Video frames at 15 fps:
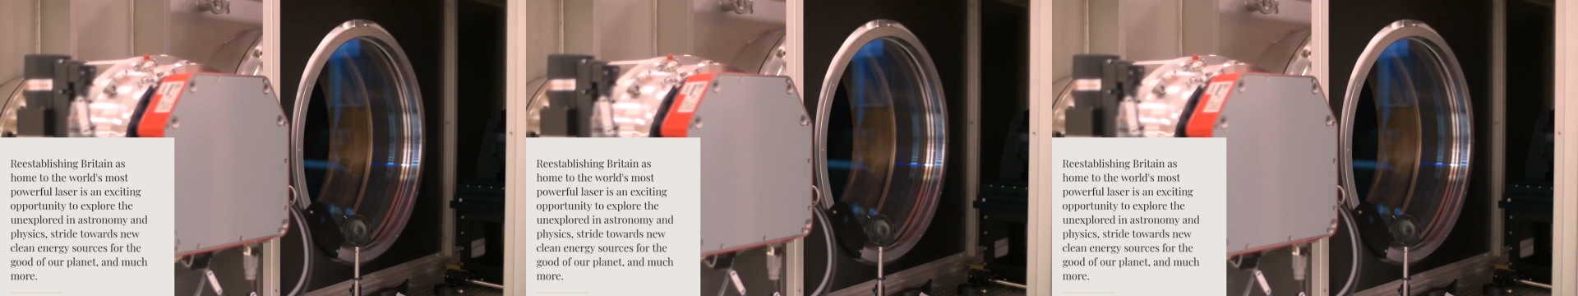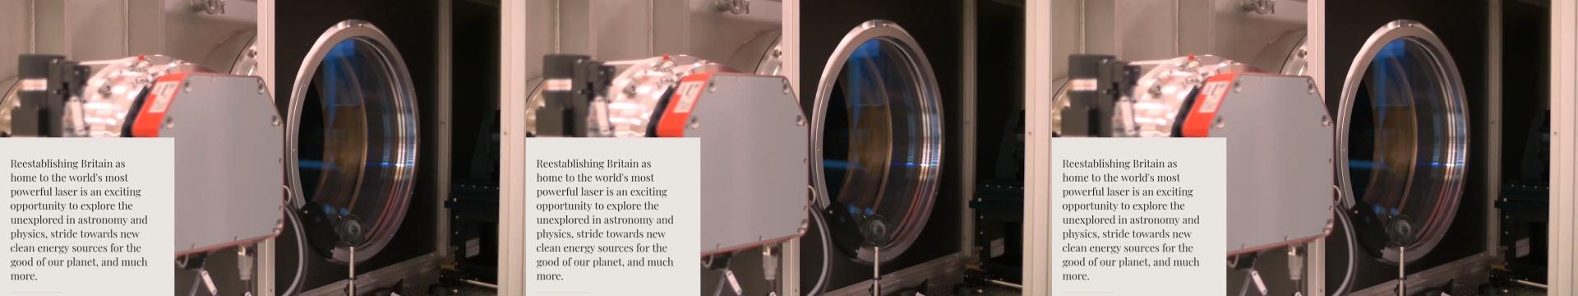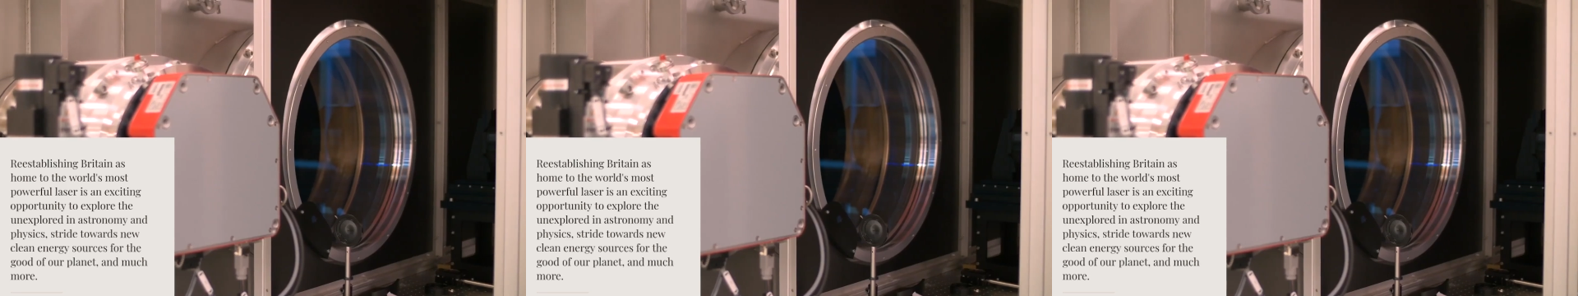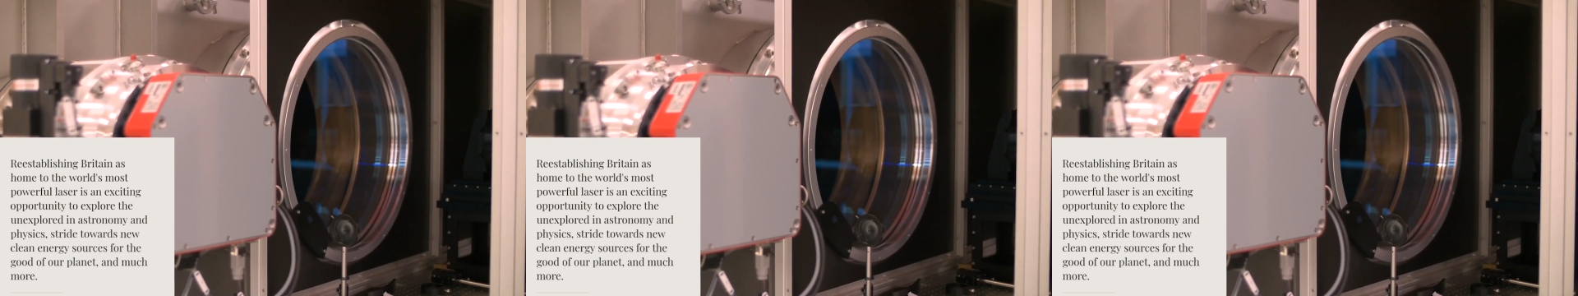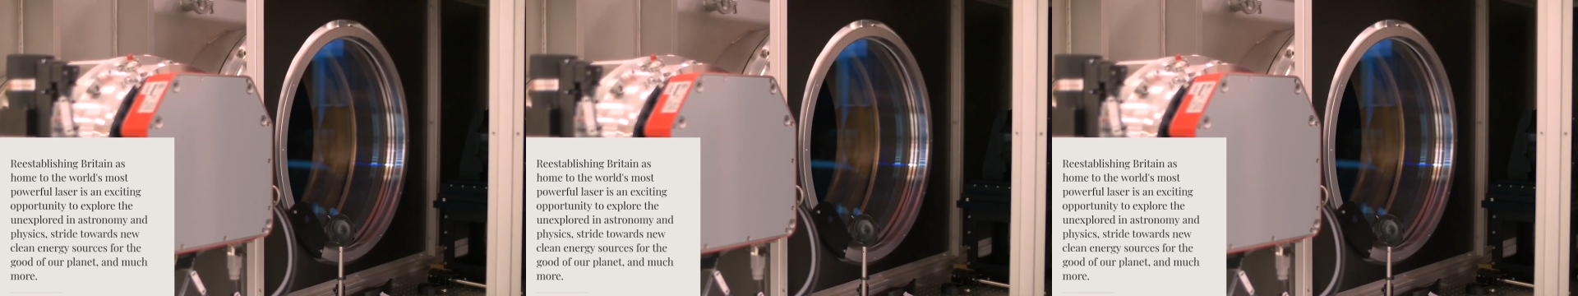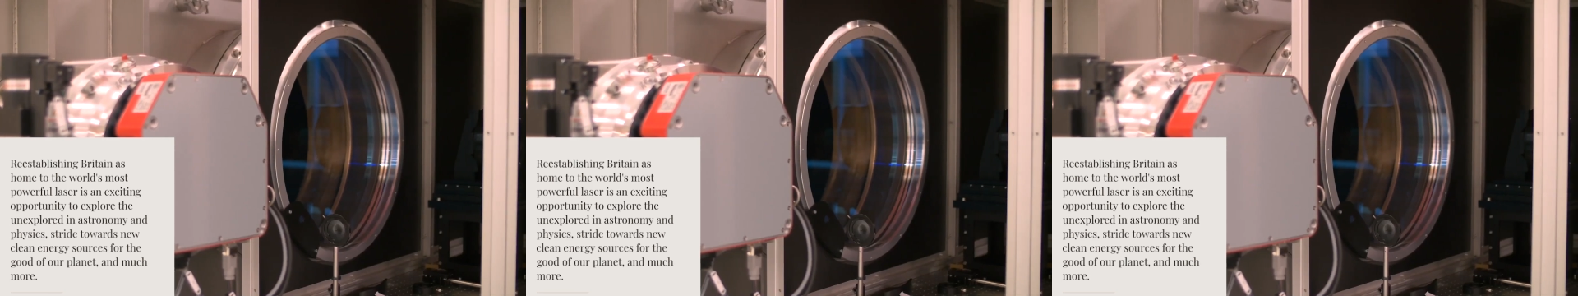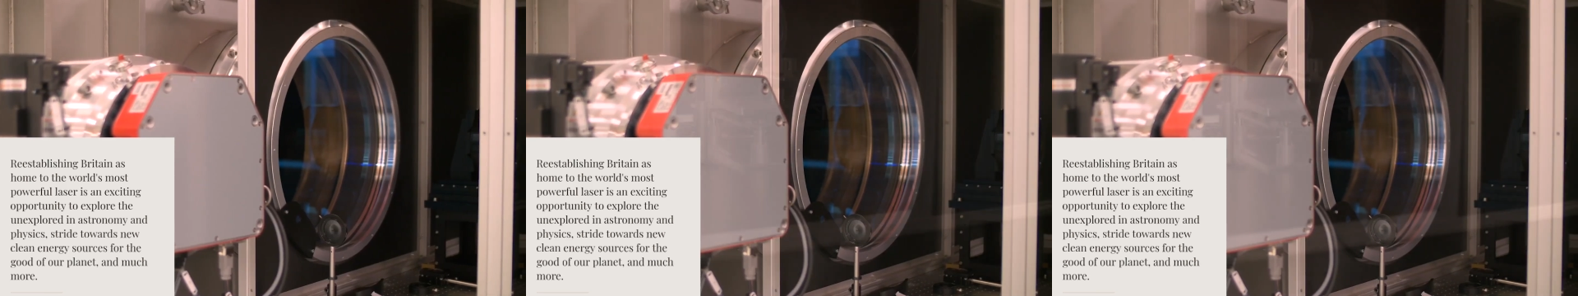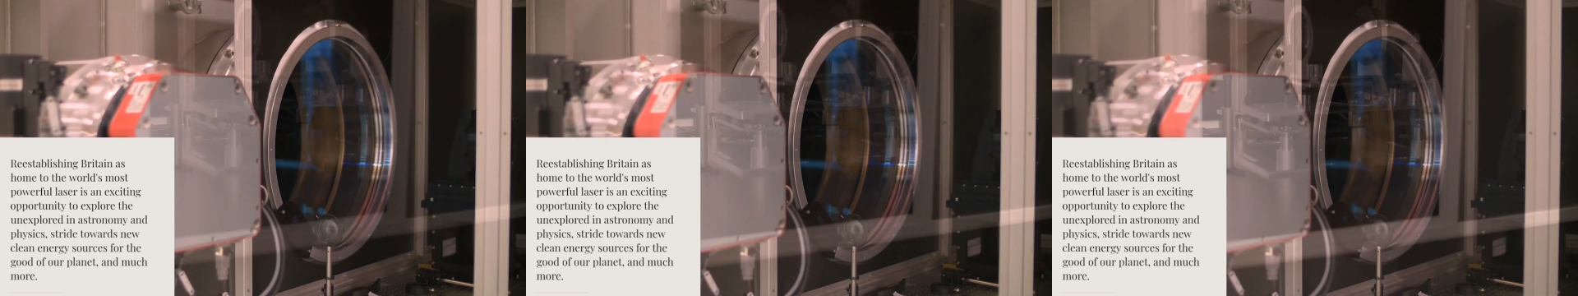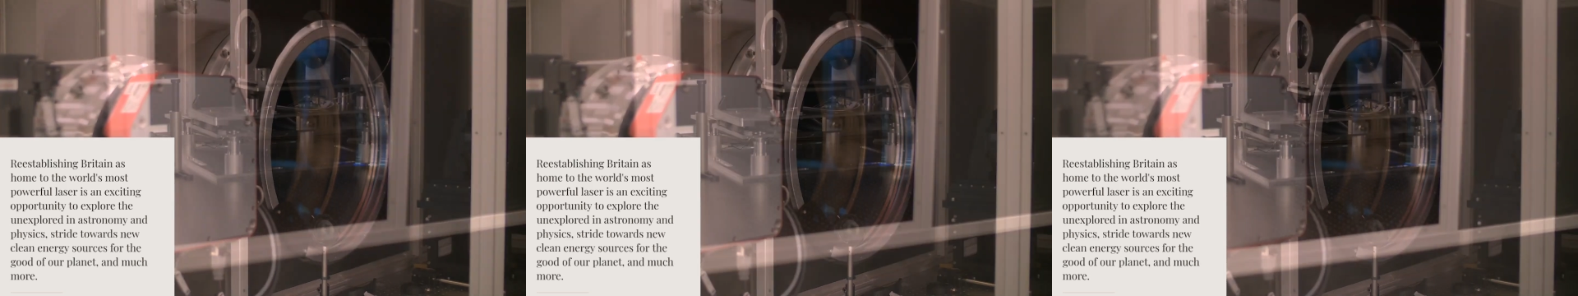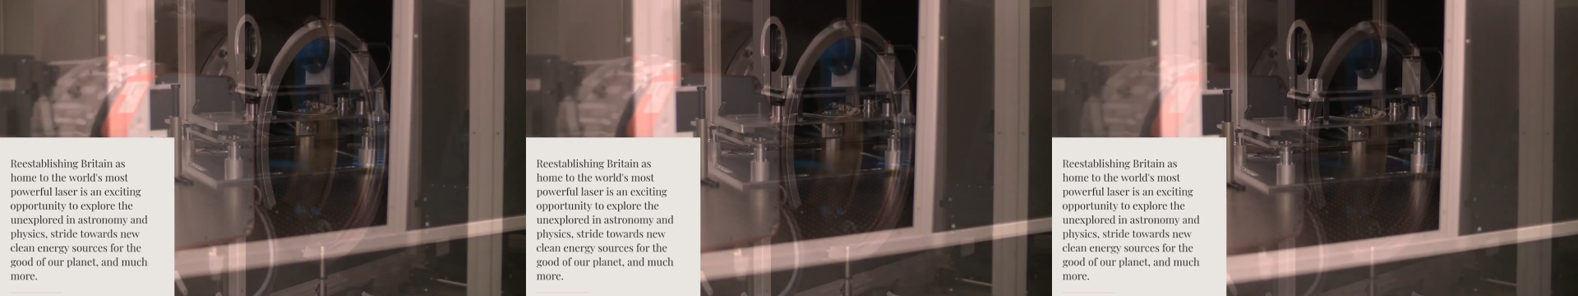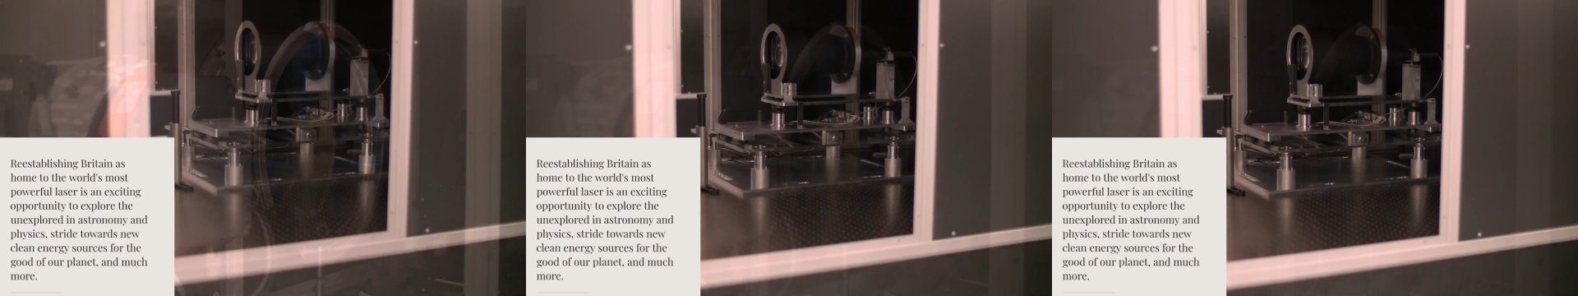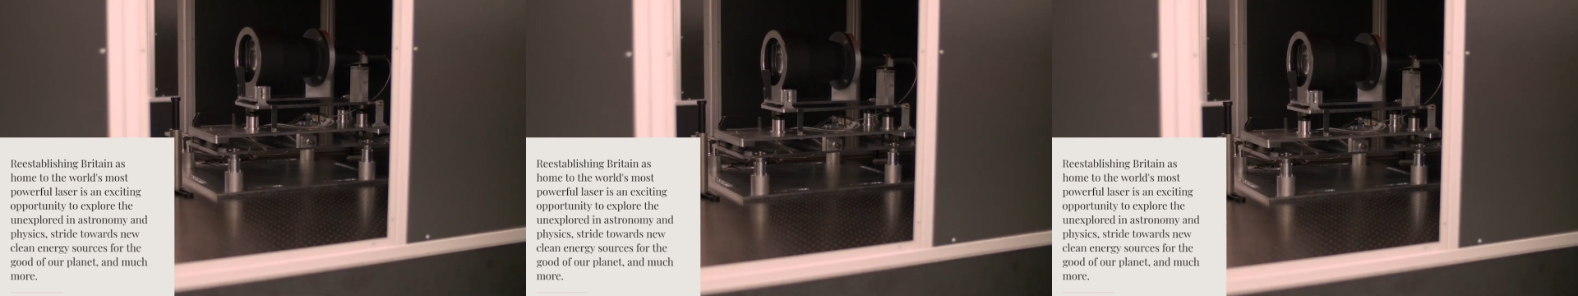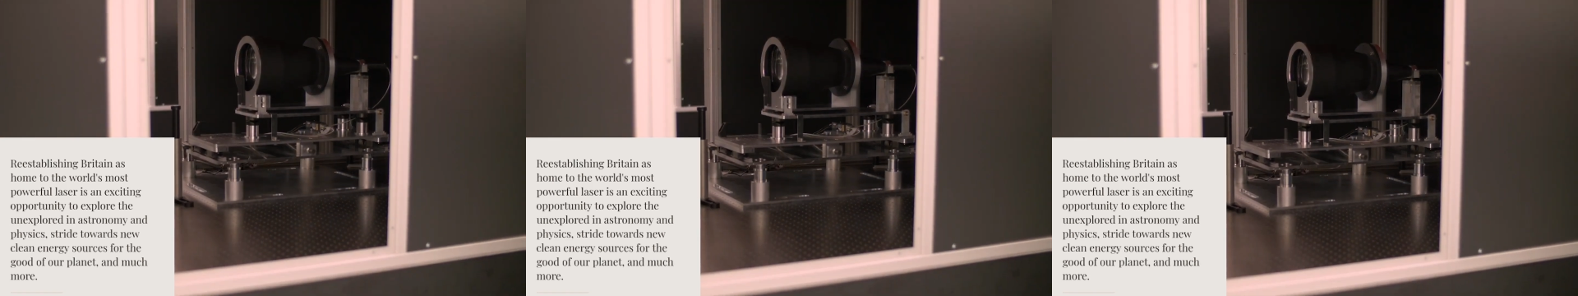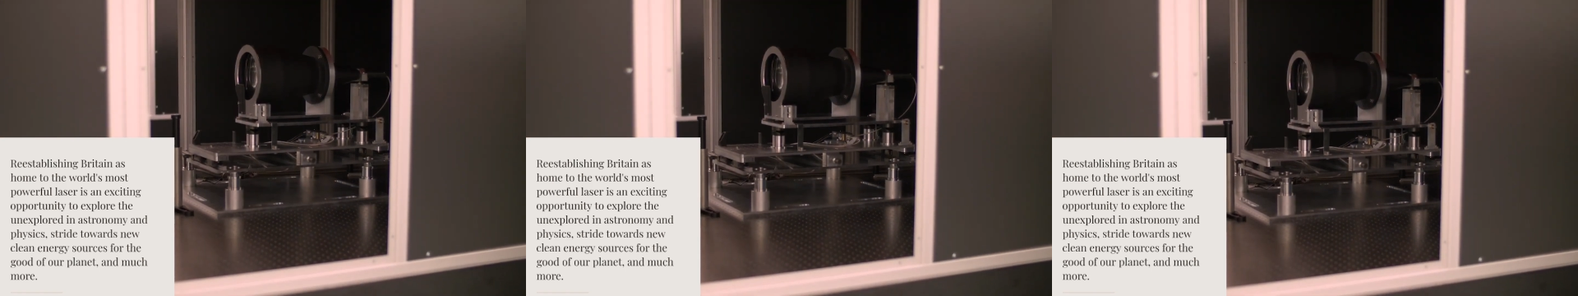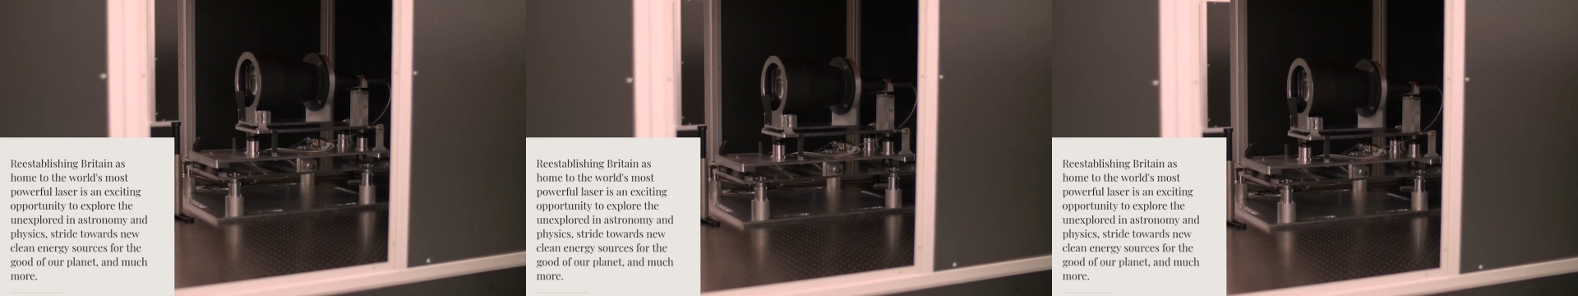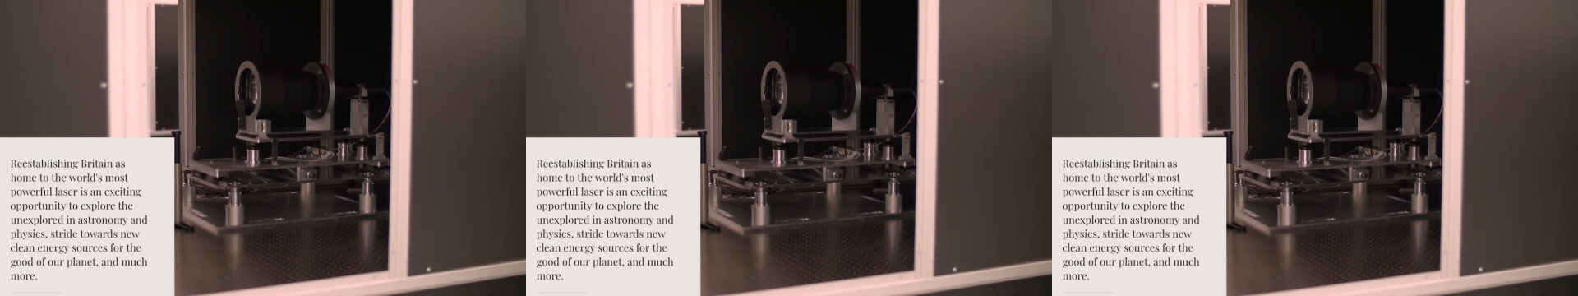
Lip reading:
(no speaker visible)